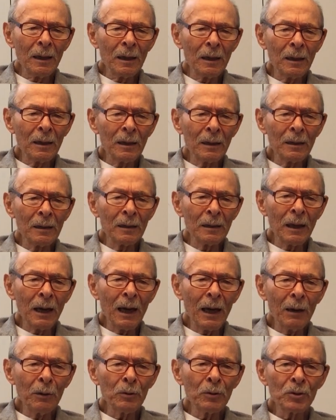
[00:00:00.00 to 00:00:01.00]
I? Uh,
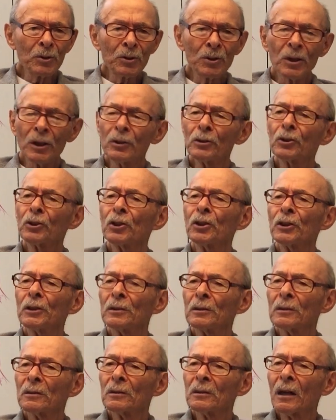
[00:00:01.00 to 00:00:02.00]
I was
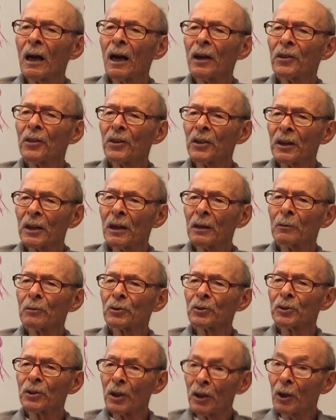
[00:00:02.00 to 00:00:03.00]
thirteen. I think I
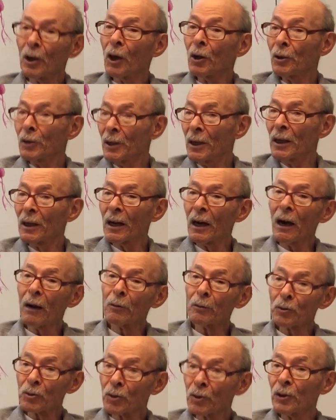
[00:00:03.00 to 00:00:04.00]
was like, oh yeah,
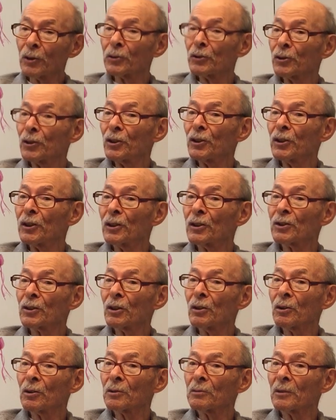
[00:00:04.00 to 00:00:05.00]
I was thirteen
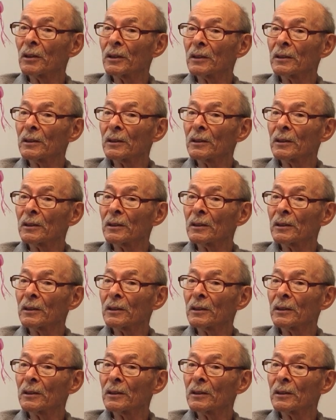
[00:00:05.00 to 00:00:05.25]
years old.